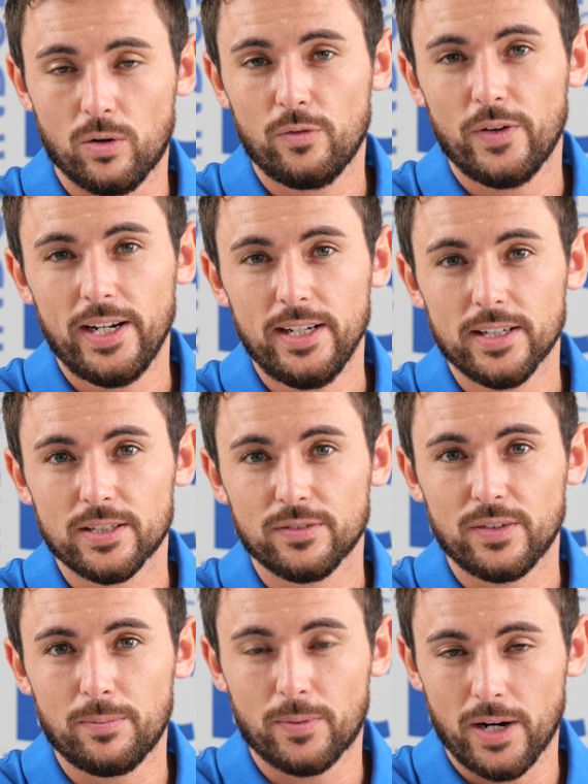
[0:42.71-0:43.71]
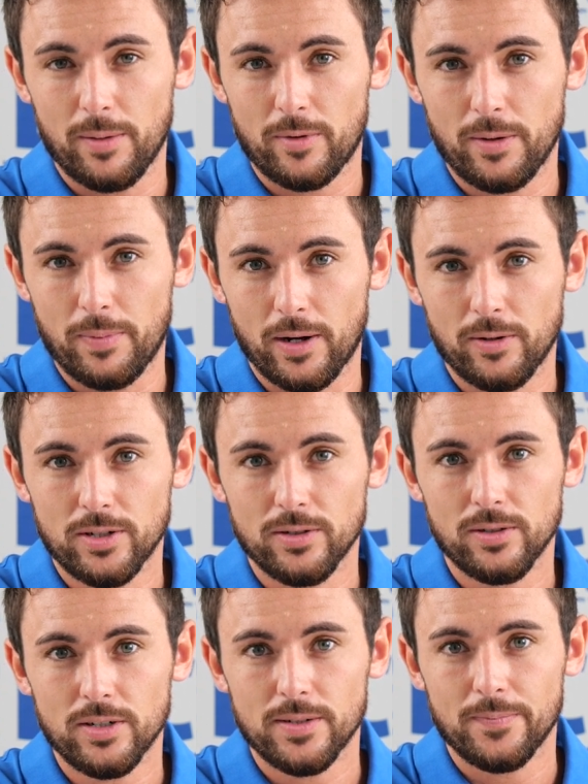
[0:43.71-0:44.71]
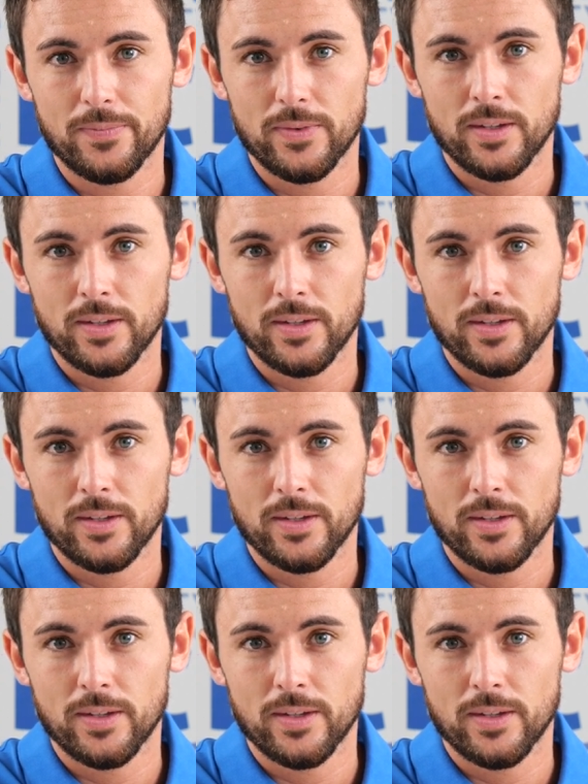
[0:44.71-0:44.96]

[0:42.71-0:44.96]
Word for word: or failures of the primary power source?